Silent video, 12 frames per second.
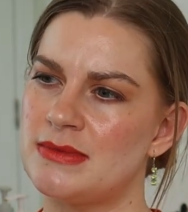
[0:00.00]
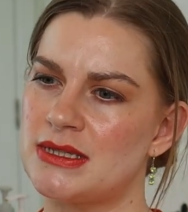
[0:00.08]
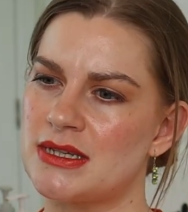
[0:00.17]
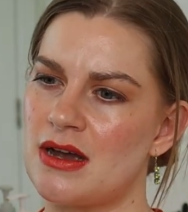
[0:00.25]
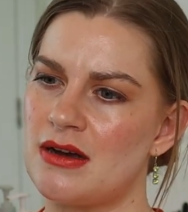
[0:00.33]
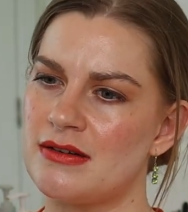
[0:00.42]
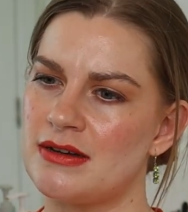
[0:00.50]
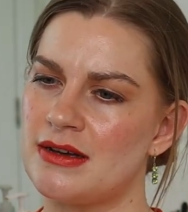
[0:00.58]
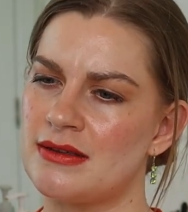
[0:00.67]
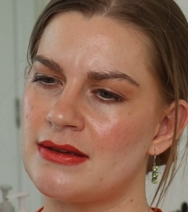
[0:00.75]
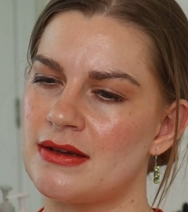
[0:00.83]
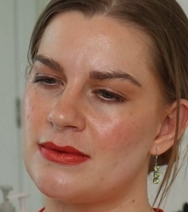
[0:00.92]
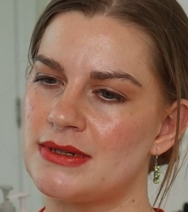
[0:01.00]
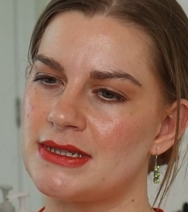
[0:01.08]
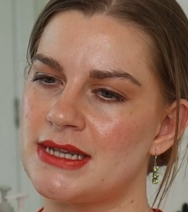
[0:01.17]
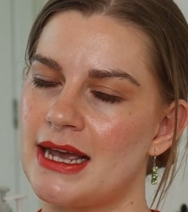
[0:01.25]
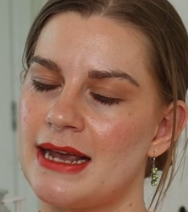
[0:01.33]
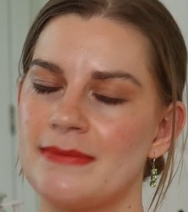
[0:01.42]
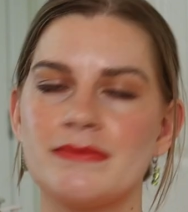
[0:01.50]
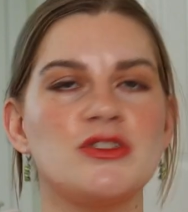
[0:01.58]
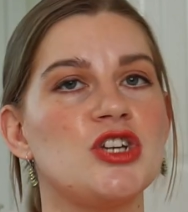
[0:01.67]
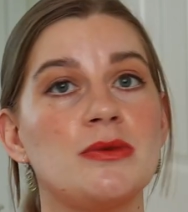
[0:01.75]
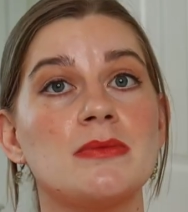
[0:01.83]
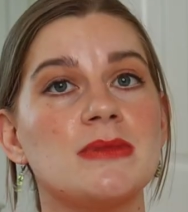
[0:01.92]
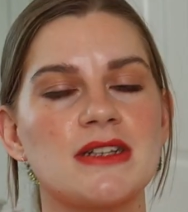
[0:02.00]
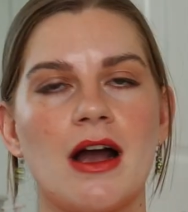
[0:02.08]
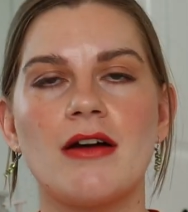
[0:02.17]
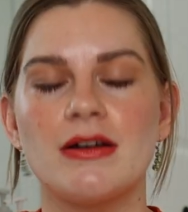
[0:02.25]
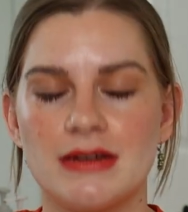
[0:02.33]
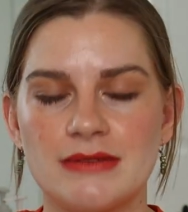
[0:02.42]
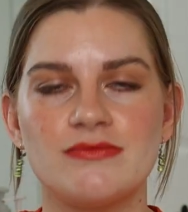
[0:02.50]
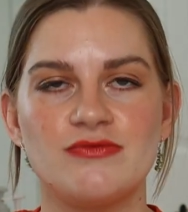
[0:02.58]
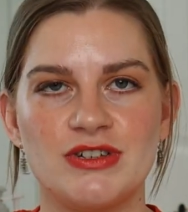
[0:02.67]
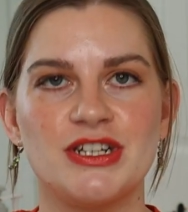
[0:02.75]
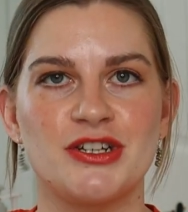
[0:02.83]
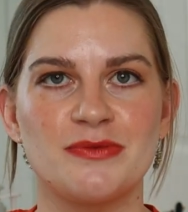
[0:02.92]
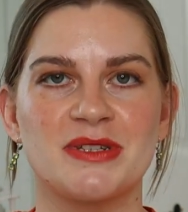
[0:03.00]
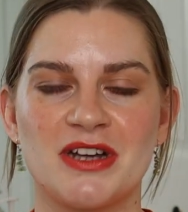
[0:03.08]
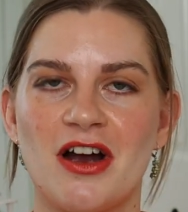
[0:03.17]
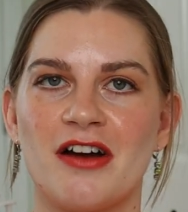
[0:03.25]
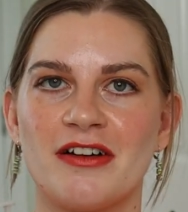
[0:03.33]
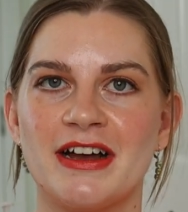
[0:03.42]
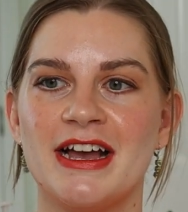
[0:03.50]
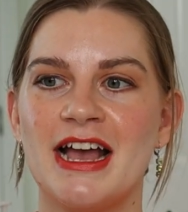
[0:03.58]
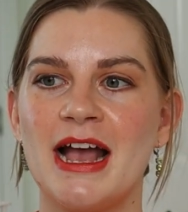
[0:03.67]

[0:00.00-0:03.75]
mascara, I think I want to say, tube and mascara, a really good mascara,